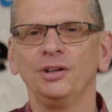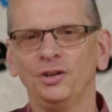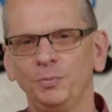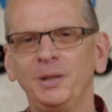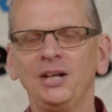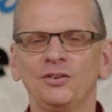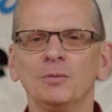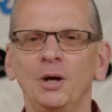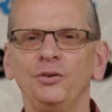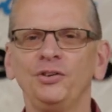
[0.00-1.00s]
speaks to
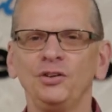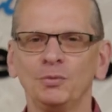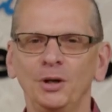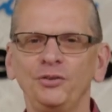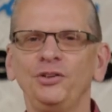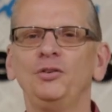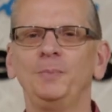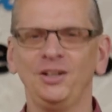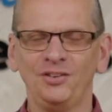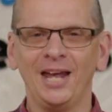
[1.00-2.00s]
Moses, Moses
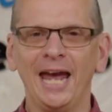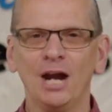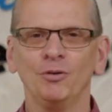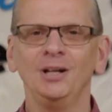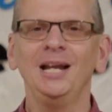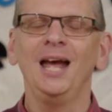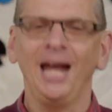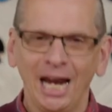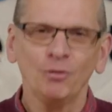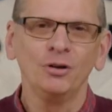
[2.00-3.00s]
speaks to Aaron,
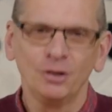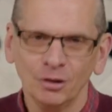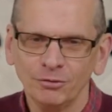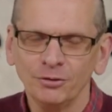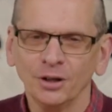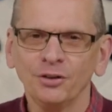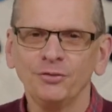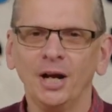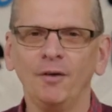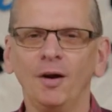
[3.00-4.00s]
Aaron confronts
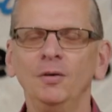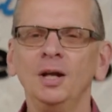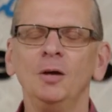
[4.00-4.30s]
Pharaoh.